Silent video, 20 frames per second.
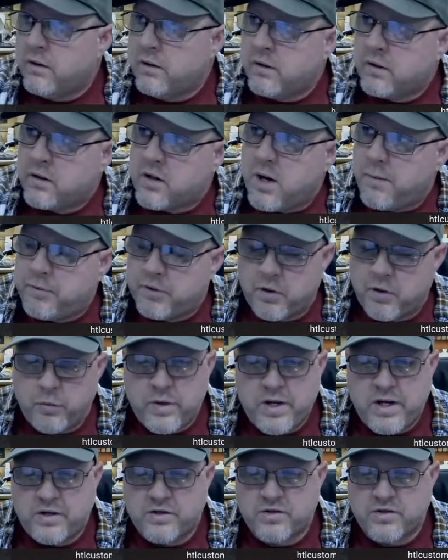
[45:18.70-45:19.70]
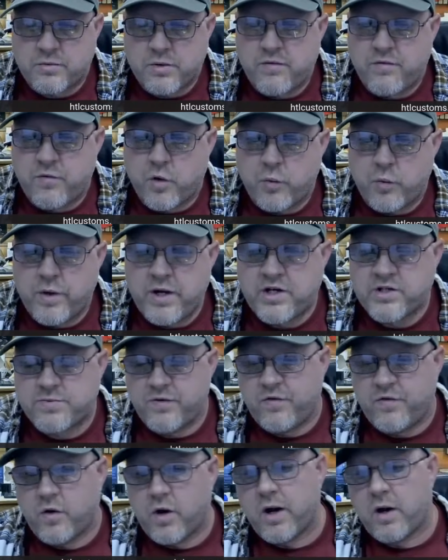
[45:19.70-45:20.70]
couple of weeks, 3-4 weeks
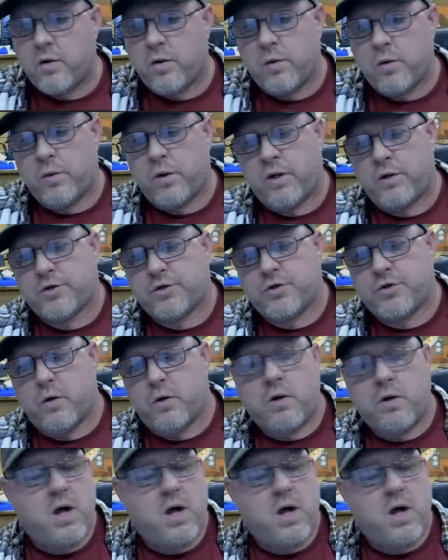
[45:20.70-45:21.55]
before I go to another show.